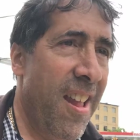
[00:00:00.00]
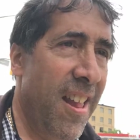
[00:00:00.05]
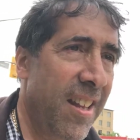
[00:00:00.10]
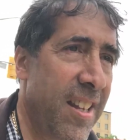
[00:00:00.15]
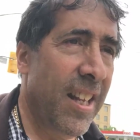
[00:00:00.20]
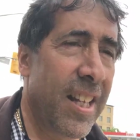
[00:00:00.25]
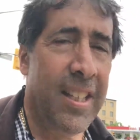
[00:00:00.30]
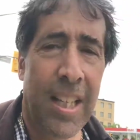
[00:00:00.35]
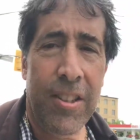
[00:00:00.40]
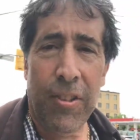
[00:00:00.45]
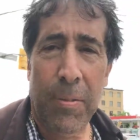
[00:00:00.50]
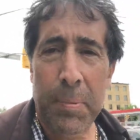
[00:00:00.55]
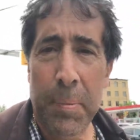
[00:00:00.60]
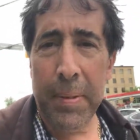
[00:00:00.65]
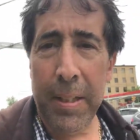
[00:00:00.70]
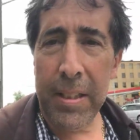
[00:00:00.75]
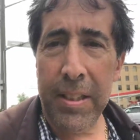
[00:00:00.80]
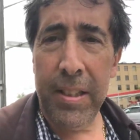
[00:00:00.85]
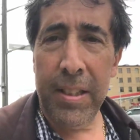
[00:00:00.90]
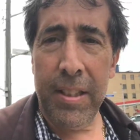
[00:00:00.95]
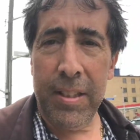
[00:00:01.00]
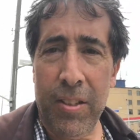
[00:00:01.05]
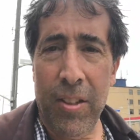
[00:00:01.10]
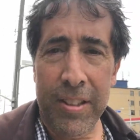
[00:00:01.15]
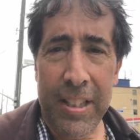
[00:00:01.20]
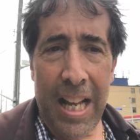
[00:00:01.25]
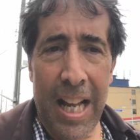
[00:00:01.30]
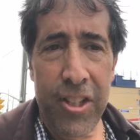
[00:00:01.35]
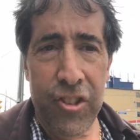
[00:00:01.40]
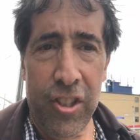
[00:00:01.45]
That's how I learned about
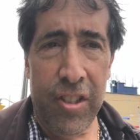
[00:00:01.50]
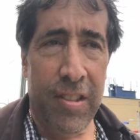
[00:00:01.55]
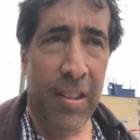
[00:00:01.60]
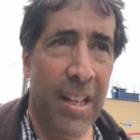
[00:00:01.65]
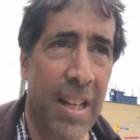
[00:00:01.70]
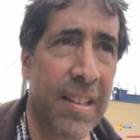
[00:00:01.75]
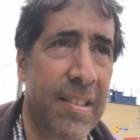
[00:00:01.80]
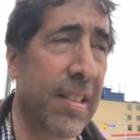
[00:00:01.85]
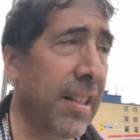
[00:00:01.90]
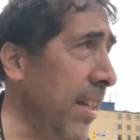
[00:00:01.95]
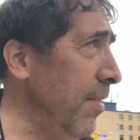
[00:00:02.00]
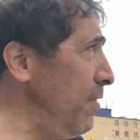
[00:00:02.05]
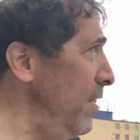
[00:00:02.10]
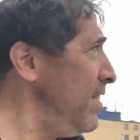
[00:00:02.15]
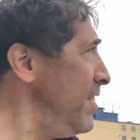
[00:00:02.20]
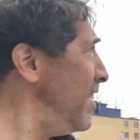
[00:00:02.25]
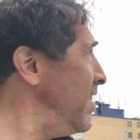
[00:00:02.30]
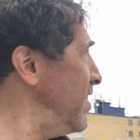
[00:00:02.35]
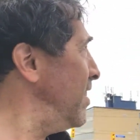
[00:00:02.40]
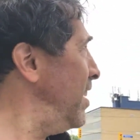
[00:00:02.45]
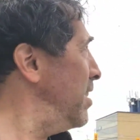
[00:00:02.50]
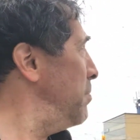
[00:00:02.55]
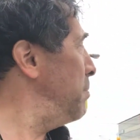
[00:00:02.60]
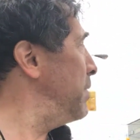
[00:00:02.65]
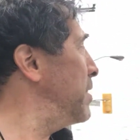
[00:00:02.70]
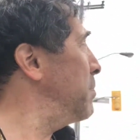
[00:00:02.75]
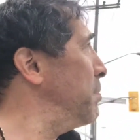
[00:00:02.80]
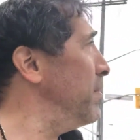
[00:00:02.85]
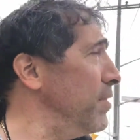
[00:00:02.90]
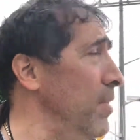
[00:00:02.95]
Kardashians last night. Where's the sun?
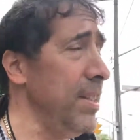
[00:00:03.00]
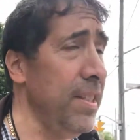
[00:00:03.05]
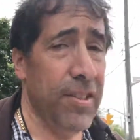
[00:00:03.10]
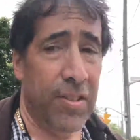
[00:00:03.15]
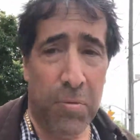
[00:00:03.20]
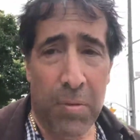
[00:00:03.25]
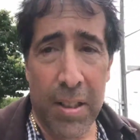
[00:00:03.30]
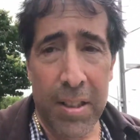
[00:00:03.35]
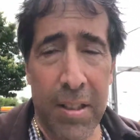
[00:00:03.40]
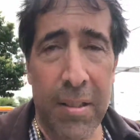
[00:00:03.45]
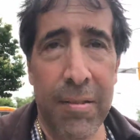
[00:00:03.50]
Let's put it this way.